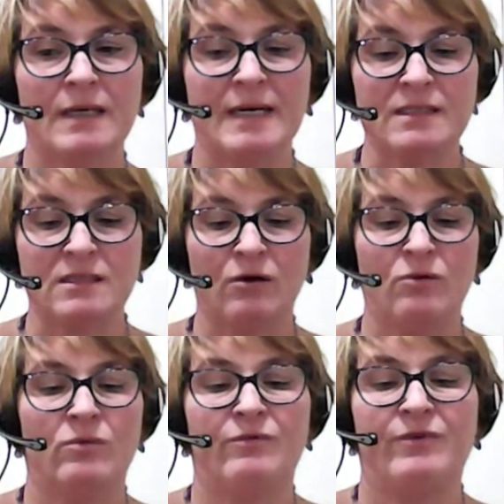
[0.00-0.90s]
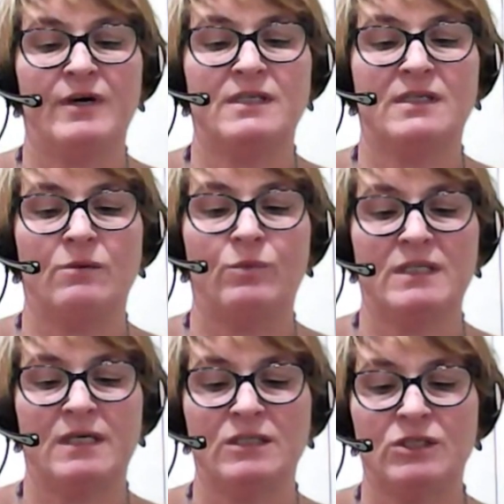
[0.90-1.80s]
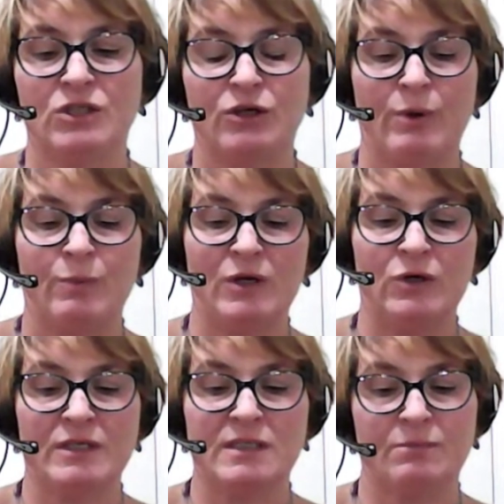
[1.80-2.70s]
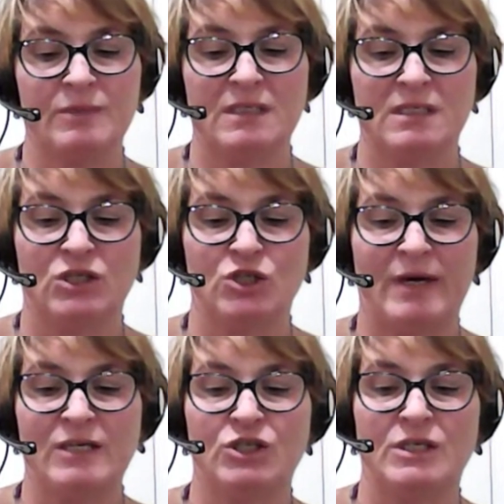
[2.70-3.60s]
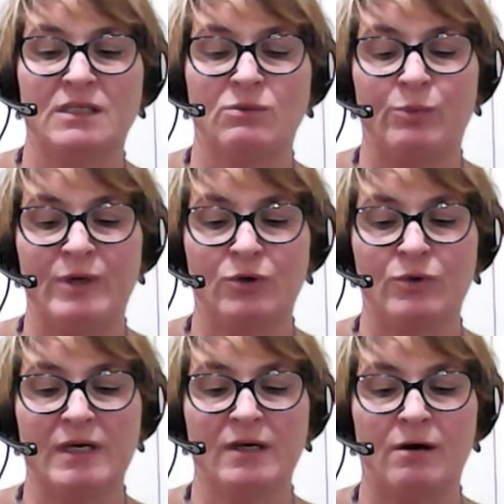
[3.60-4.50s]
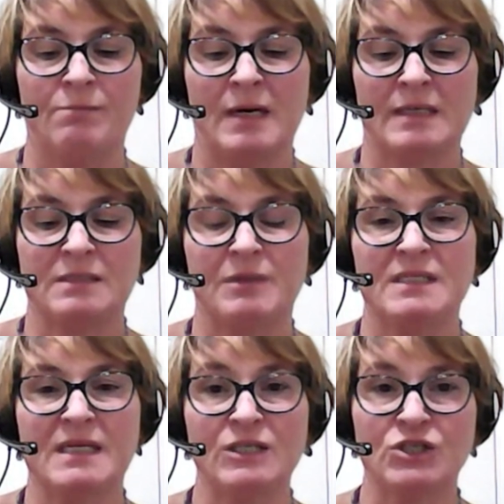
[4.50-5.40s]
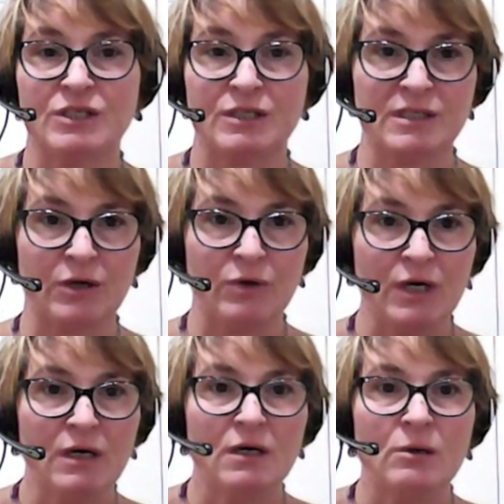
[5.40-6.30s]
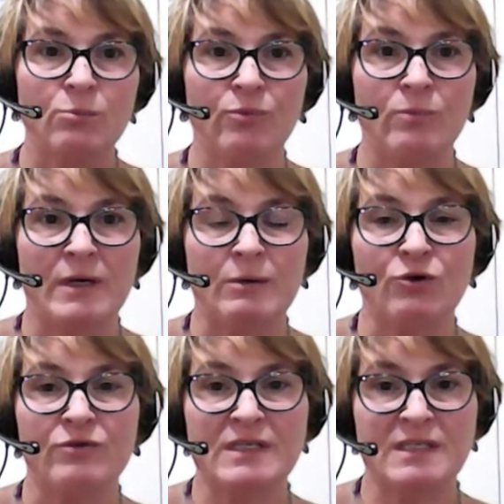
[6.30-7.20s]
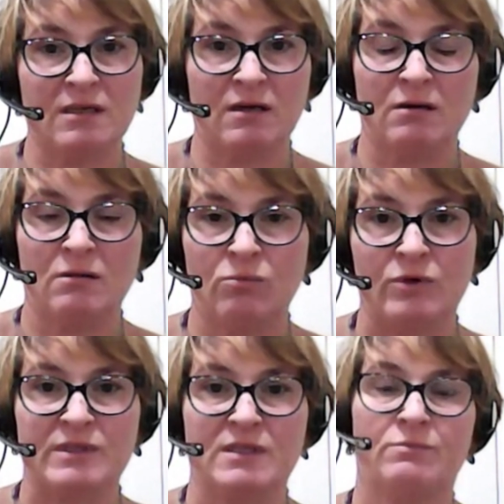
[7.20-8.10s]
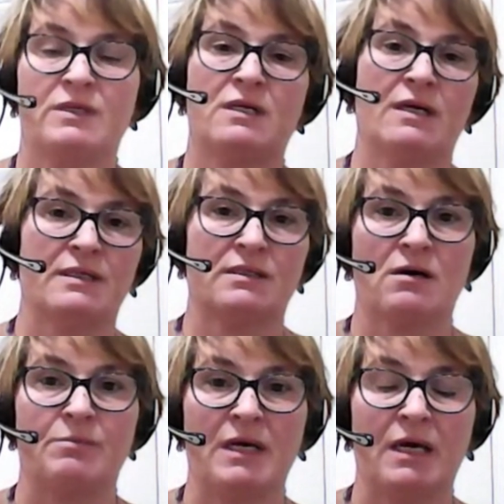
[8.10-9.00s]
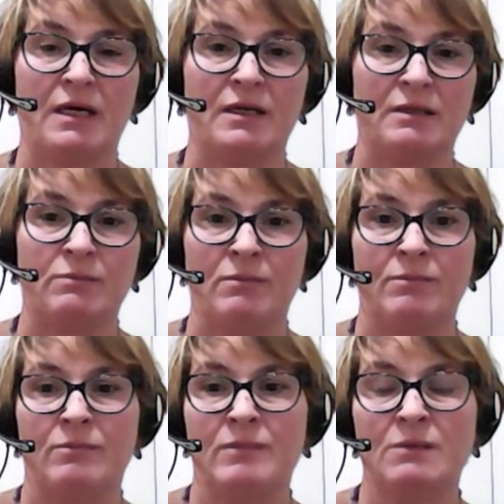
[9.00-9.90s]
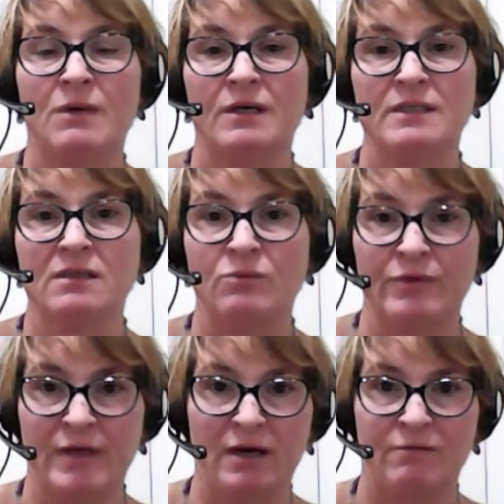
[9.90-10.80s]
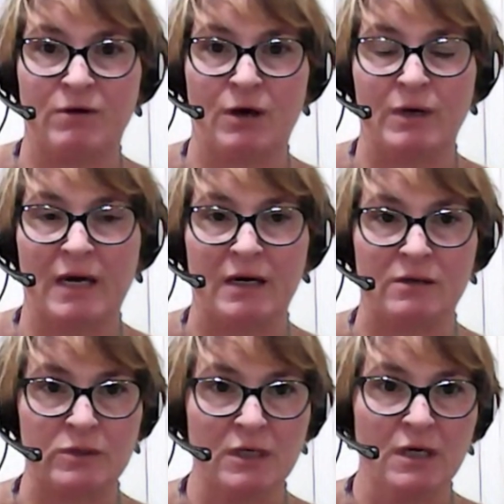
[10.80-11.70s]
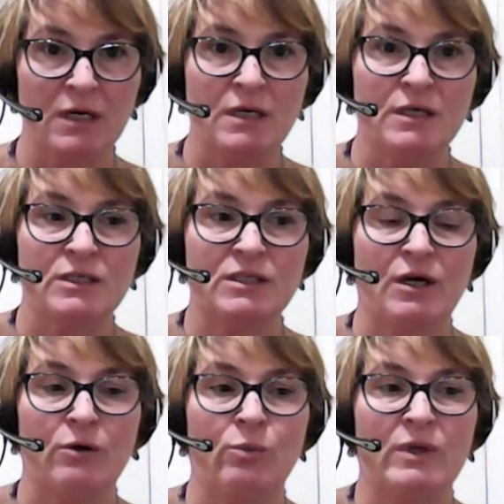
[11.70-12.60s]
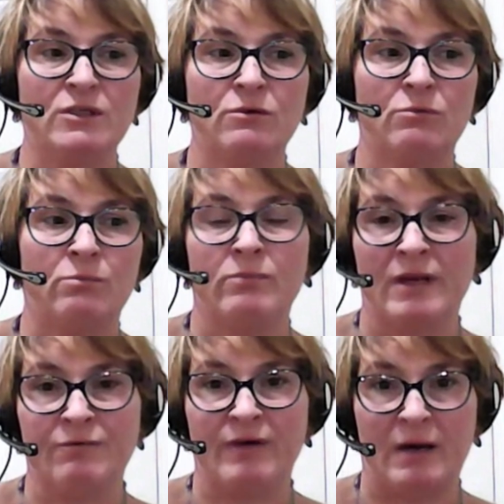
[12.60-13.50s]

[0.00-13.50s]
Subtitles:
Yeah, so the first thing we tend to do when we look at somebody's situation is what we call income maximisation. So increasing what somebody has coming in and minimising what they have going out. So we do benefit